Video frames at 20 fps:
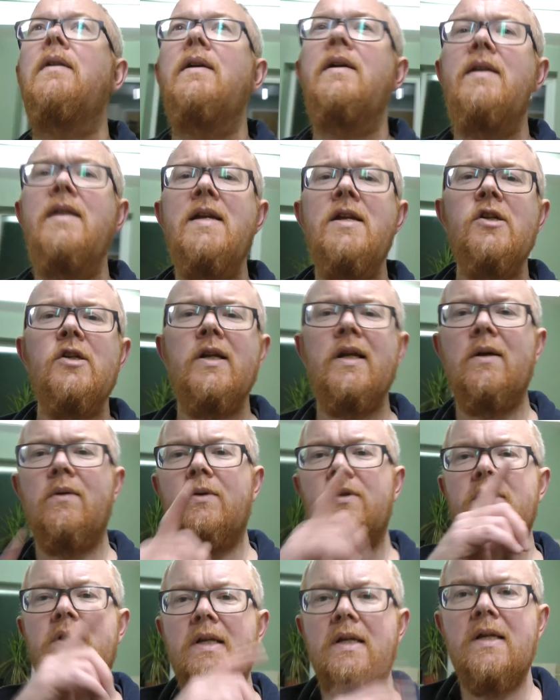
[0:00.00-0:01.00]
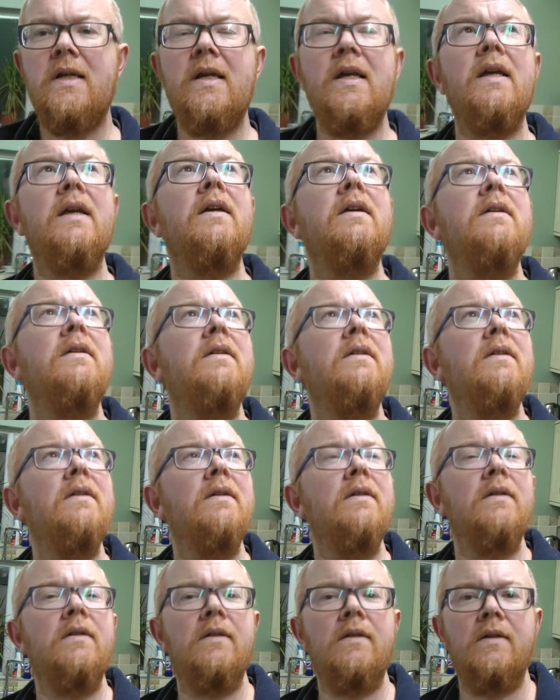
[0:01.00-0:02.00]
Initially I was thinking,
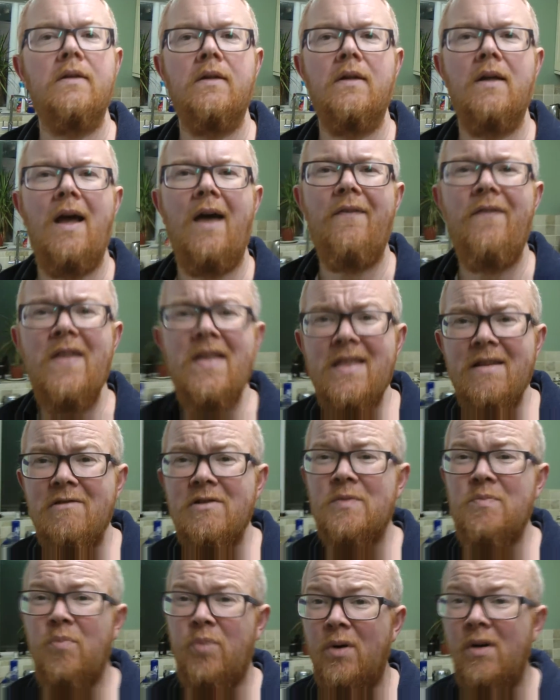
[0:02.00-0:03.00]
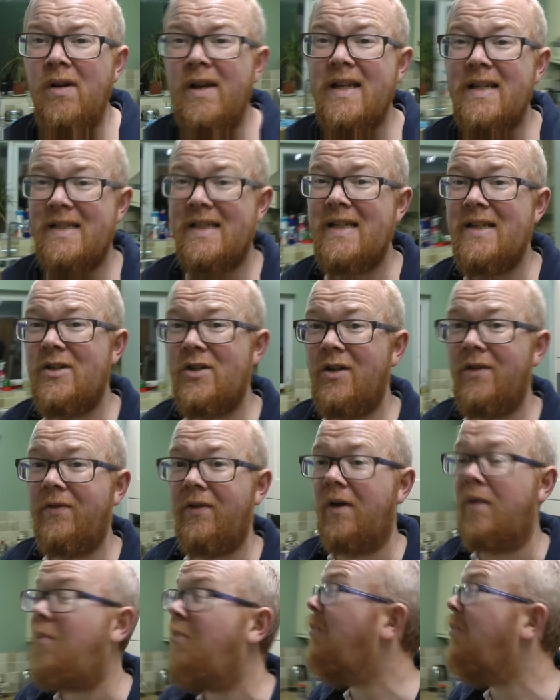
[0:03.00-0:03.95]
I think they're as bright as each other,